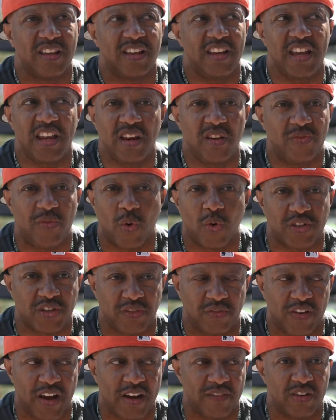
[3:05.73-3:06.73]
any
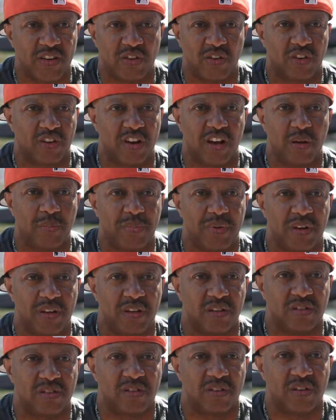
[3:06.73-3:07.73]
Fortune 500
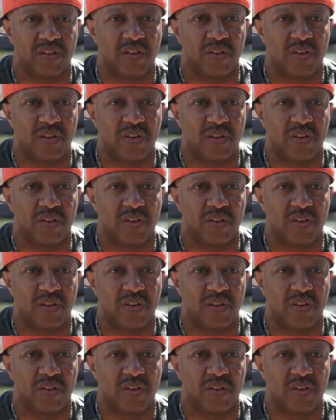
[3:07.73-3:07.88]
companies.